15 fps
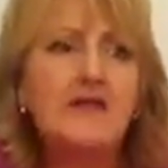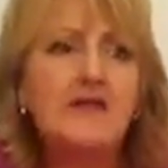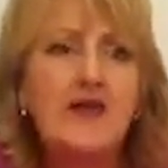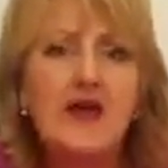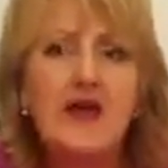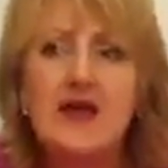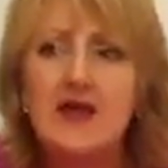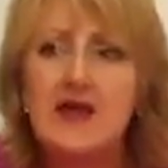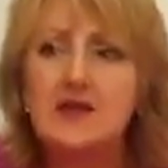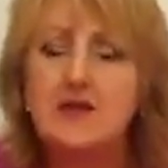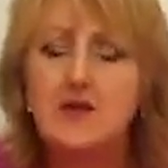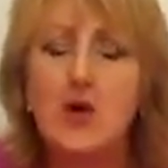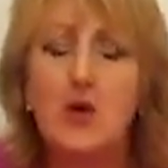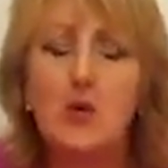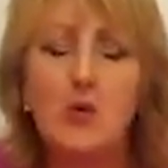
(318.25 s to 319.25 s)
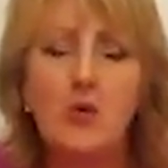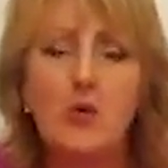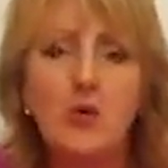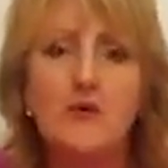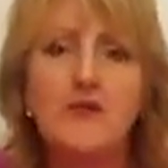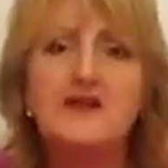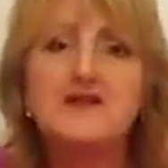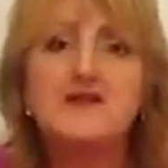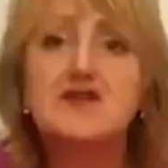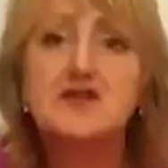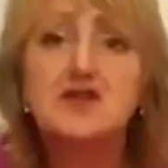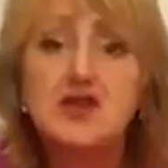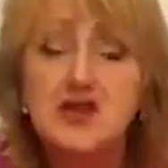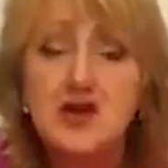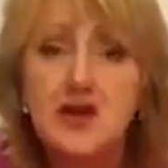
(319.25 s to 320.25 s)
And there he thought, oh,
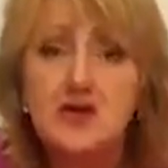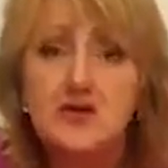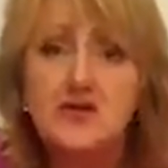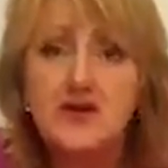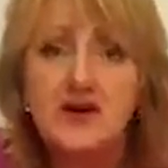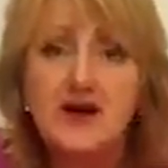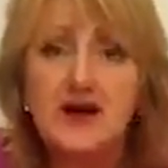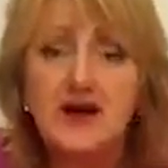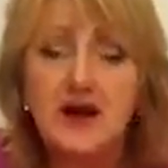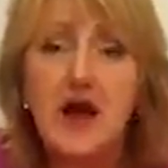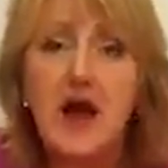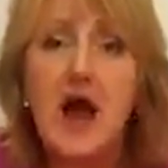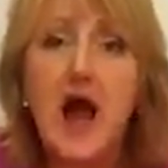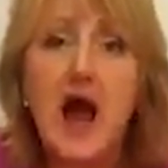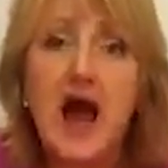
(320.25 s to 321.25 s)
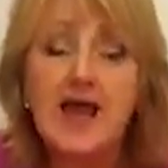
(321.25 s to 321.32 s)
there's a sofa.